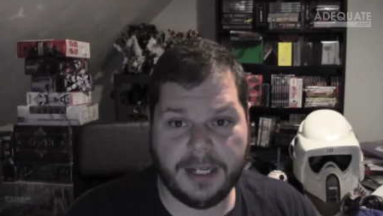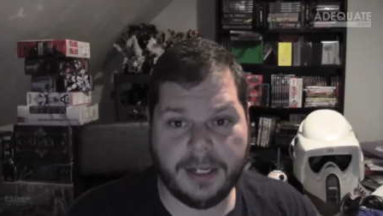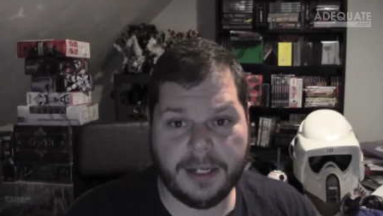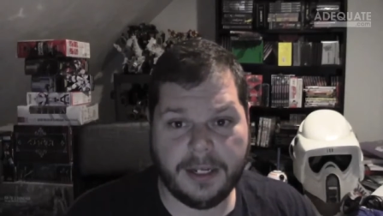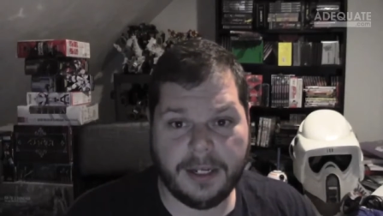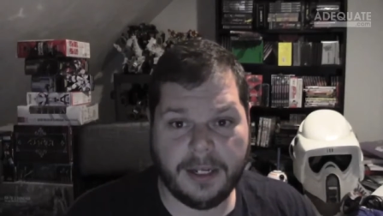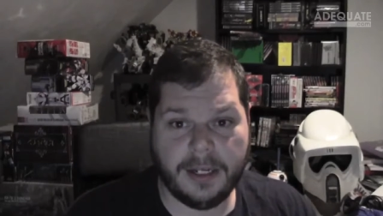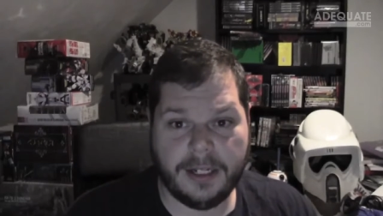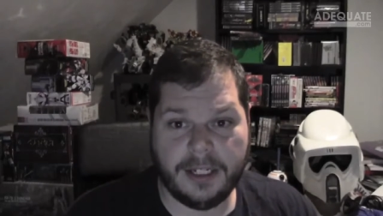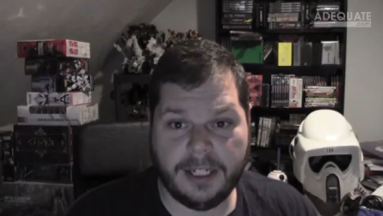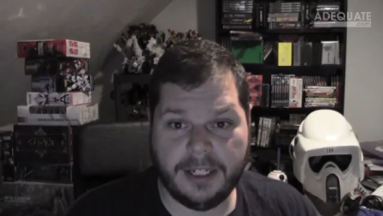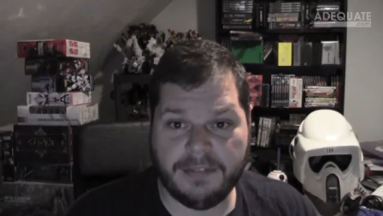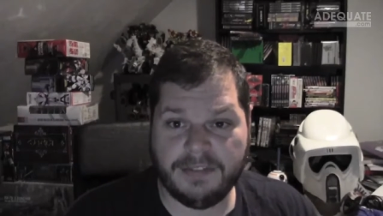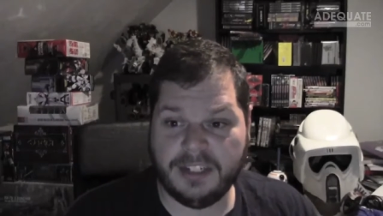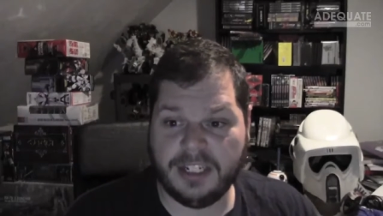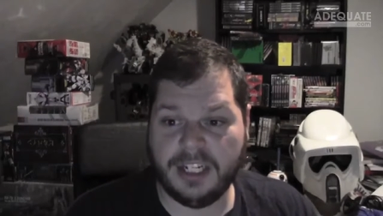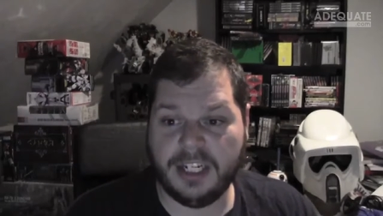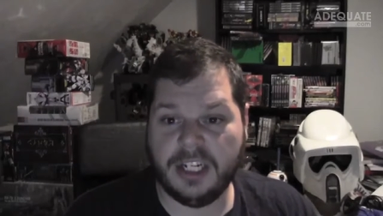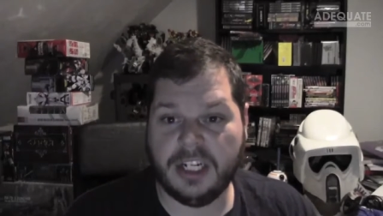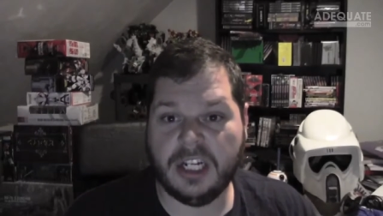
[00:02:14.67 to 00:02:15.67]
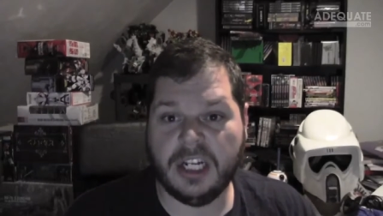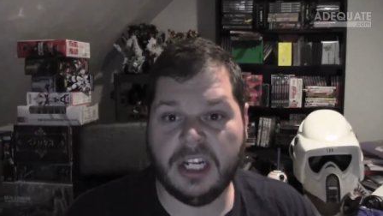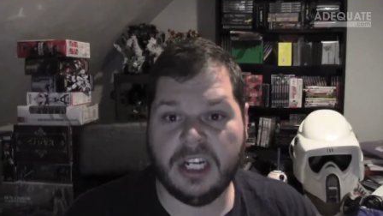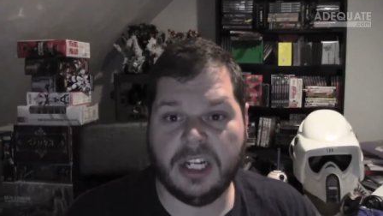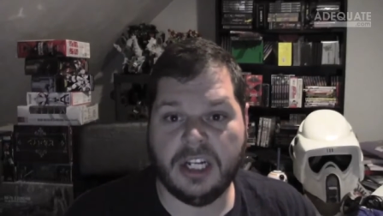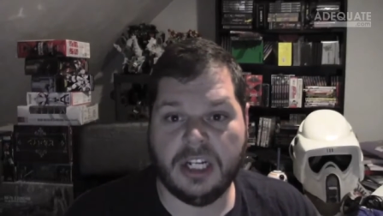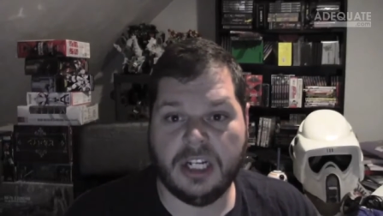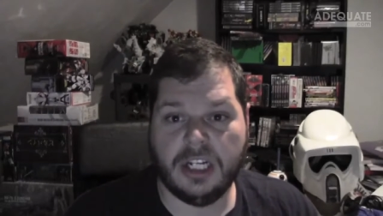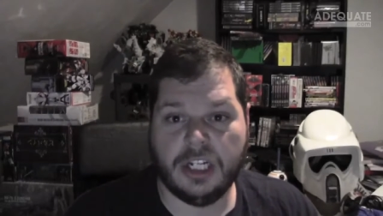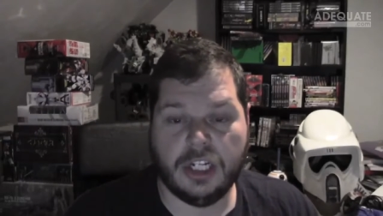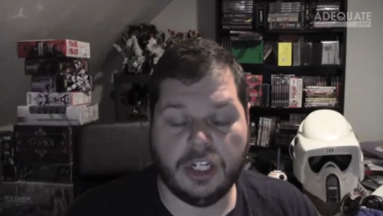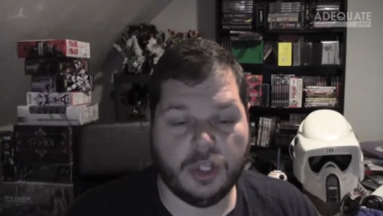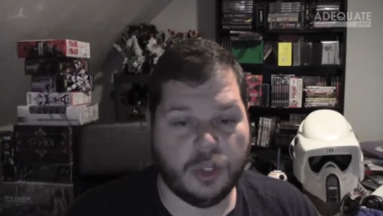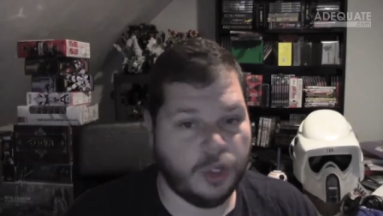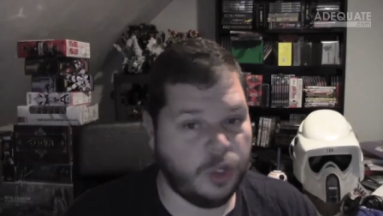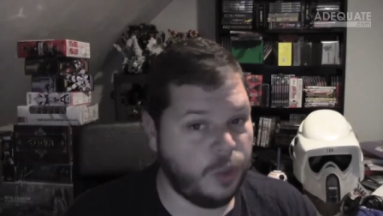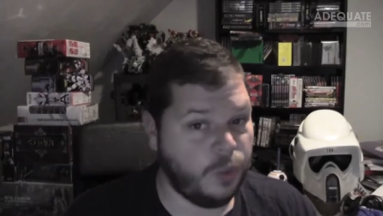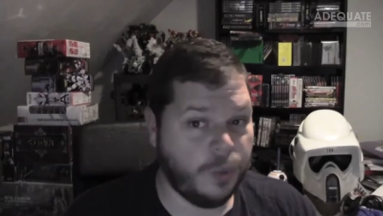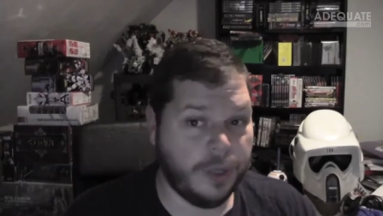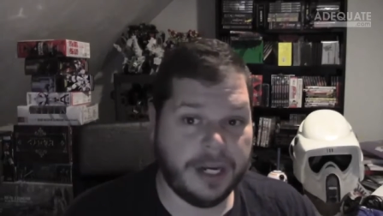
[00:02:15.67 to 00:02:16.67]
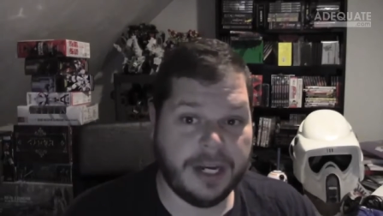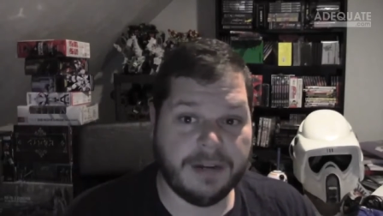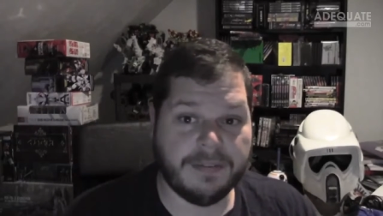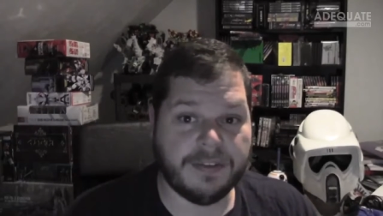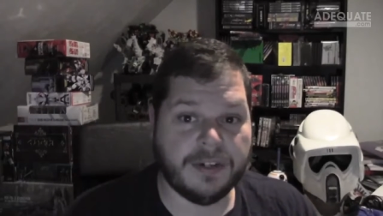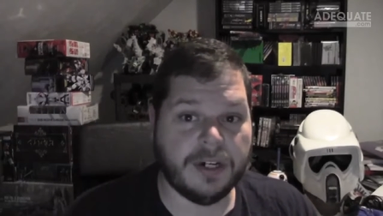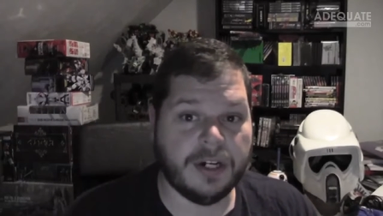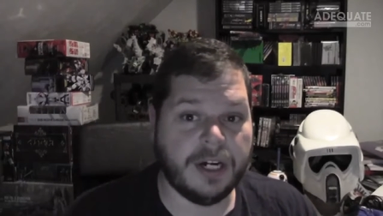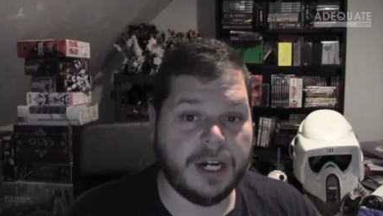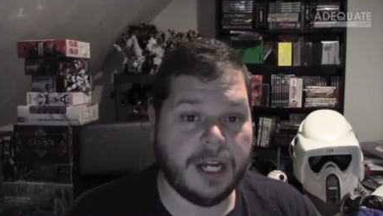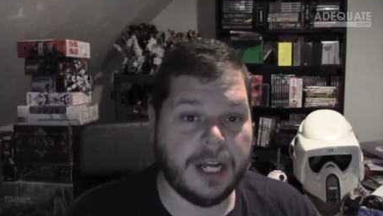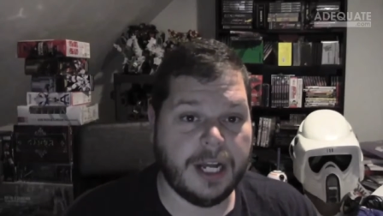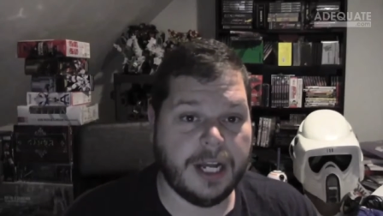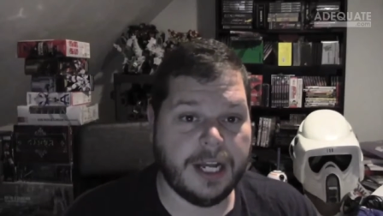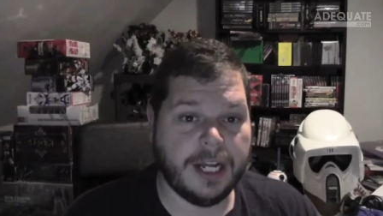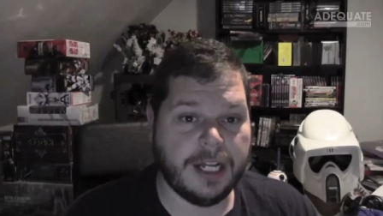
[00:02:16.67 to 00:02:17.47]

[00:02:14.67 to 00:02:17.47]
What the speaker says: an evening or whatever,